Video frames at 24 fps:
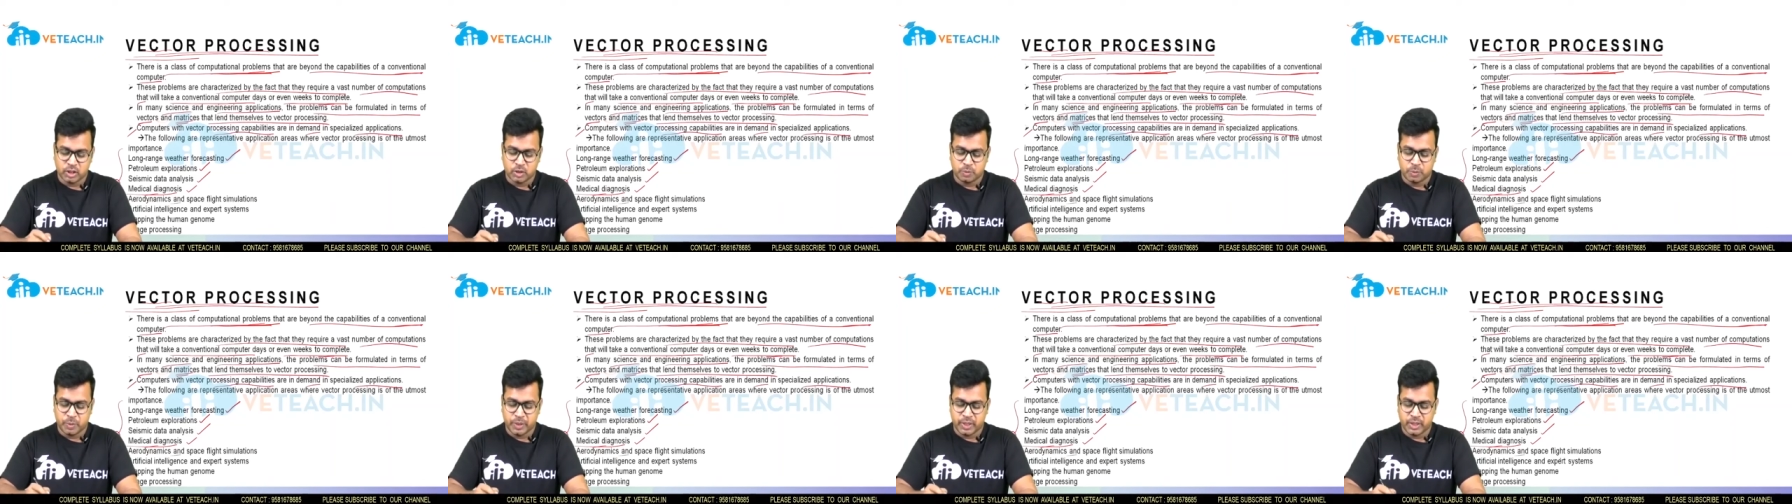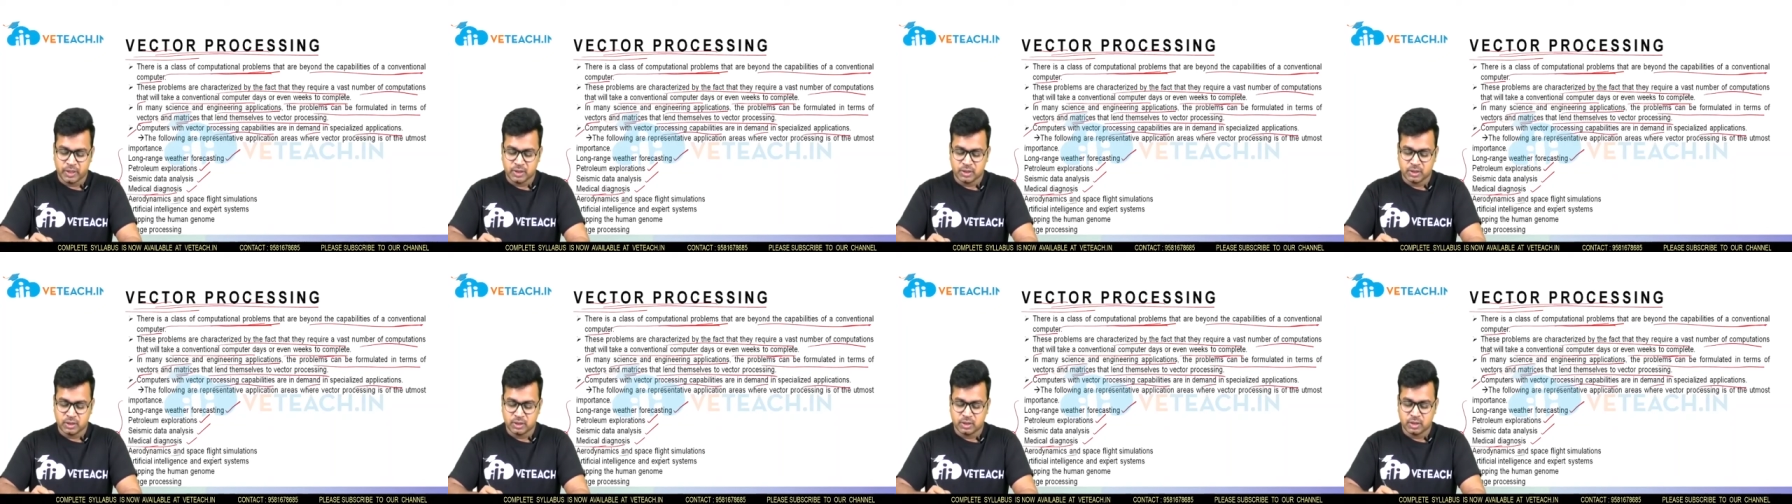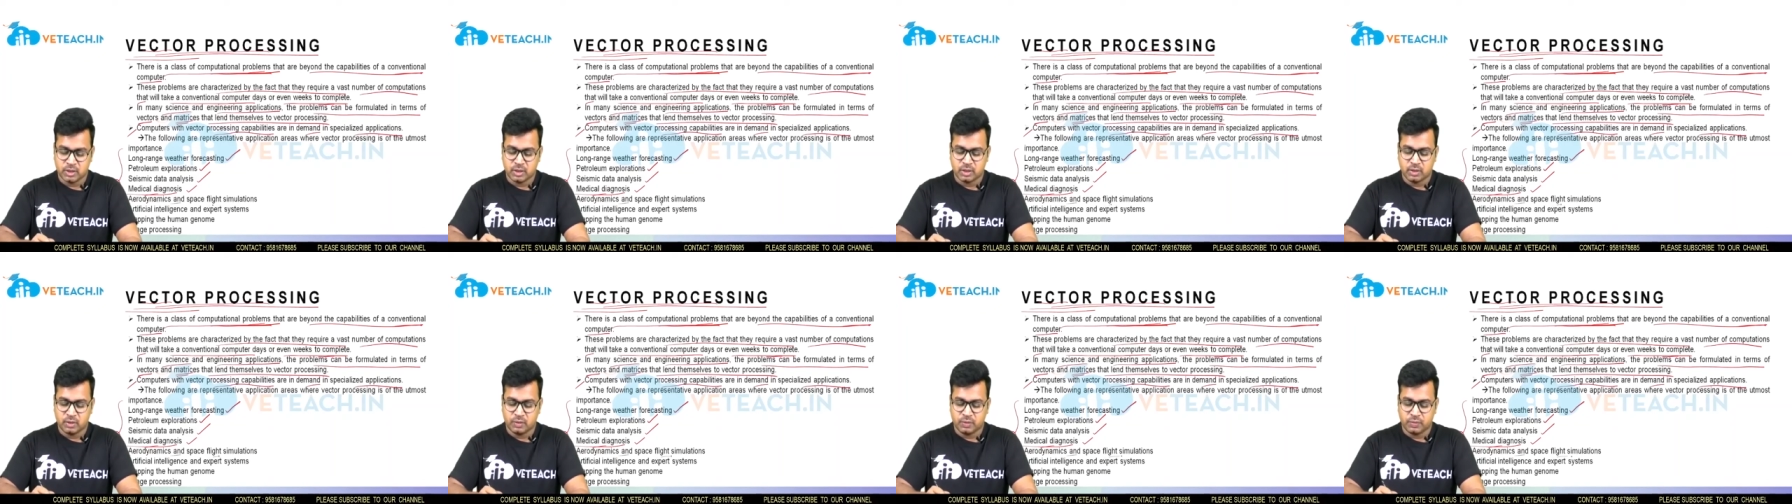space
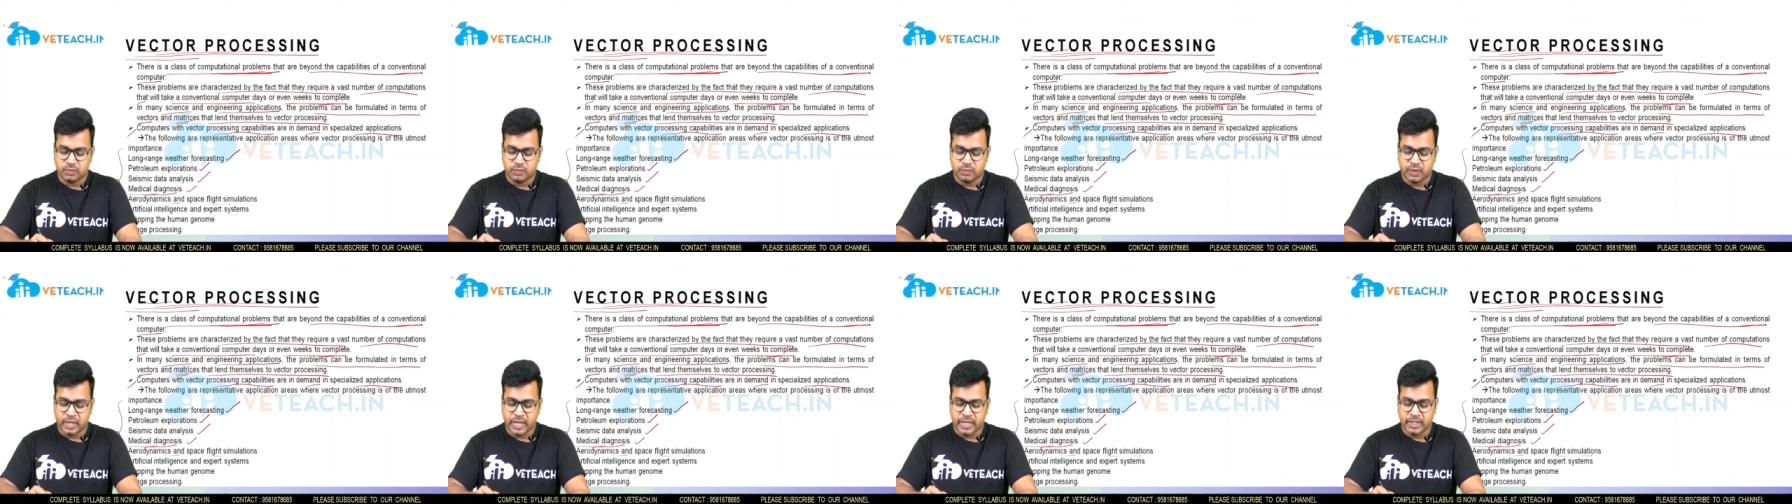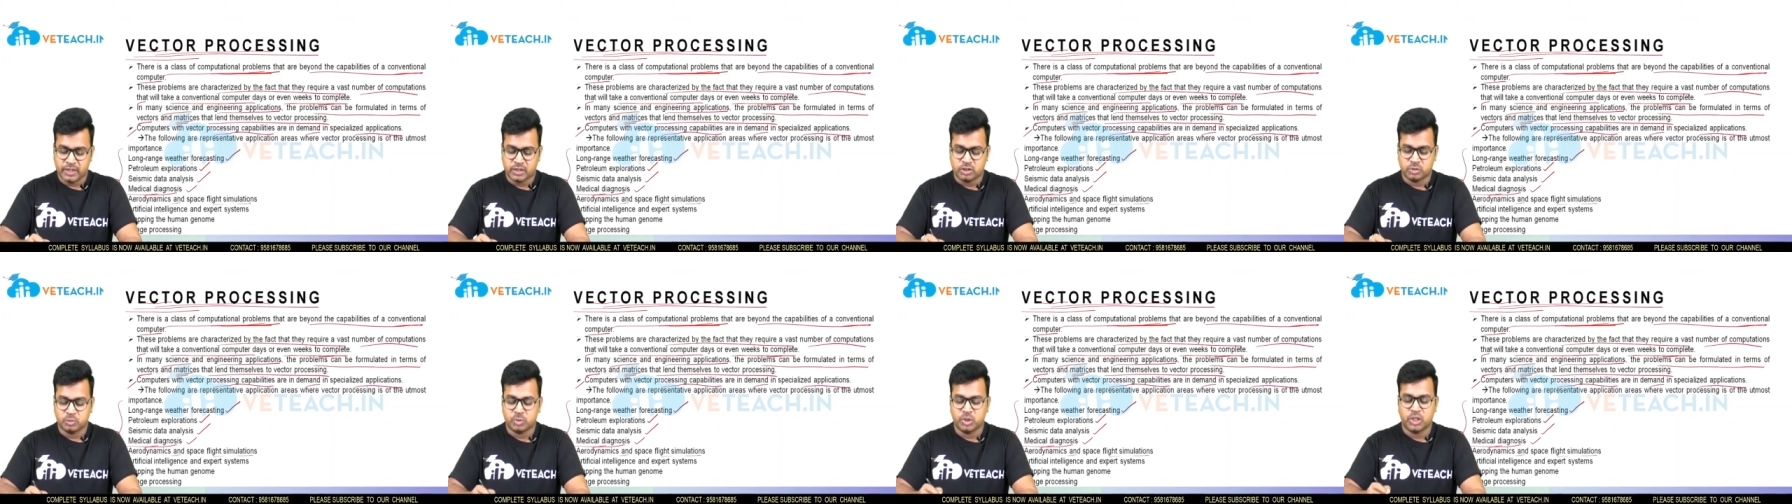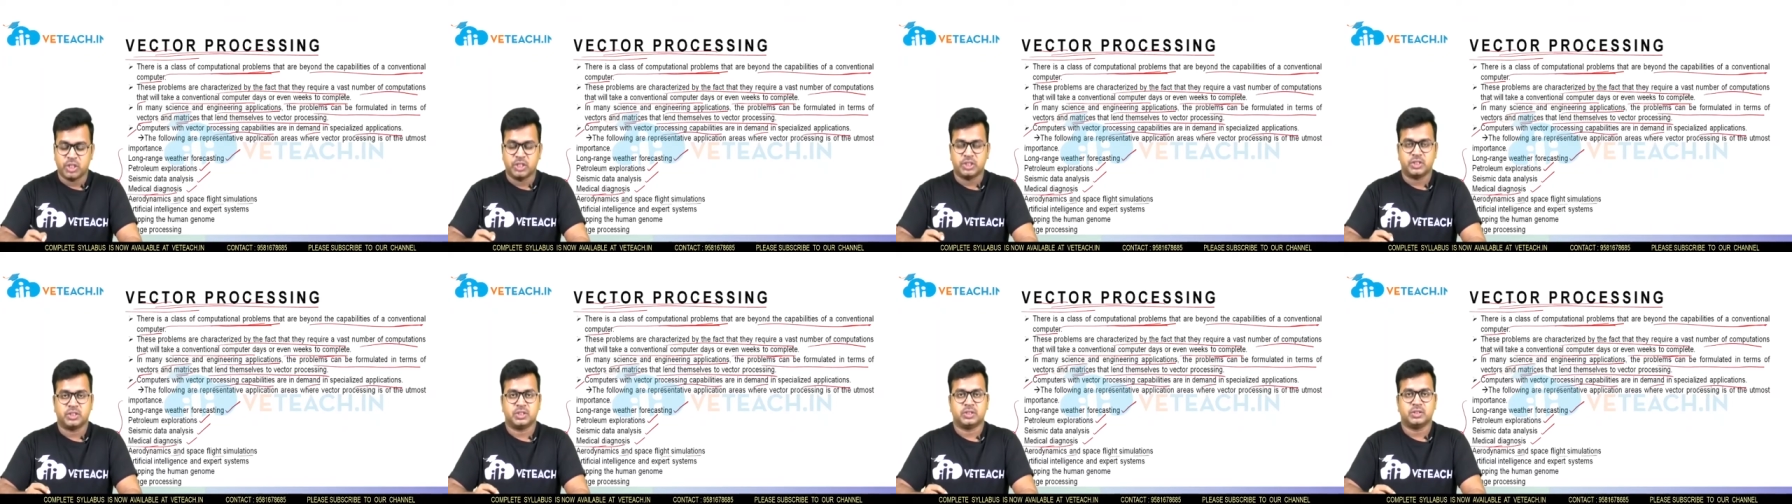flight
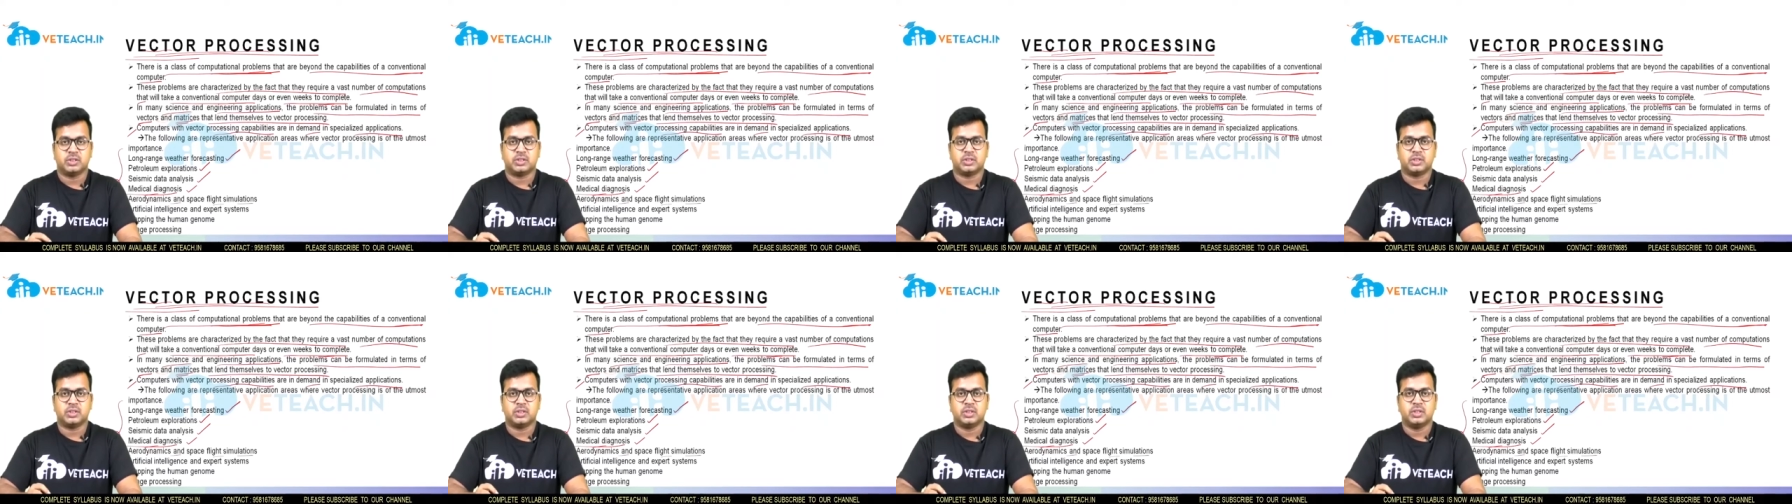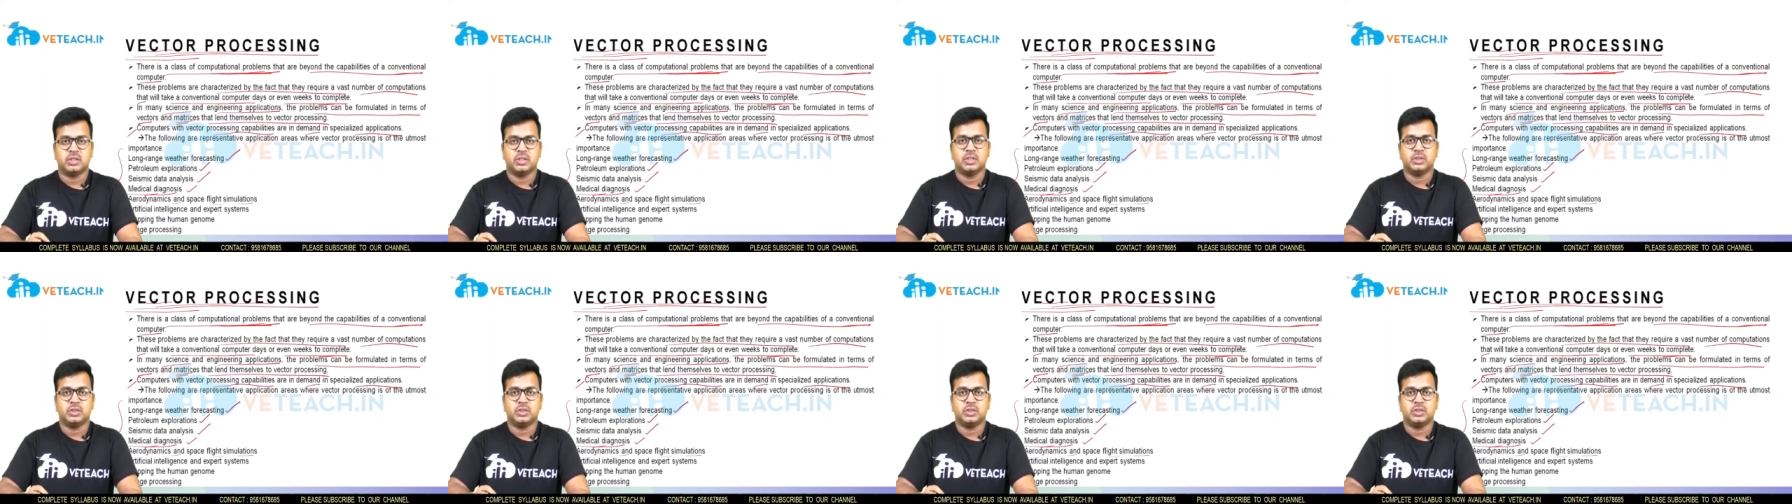simulations.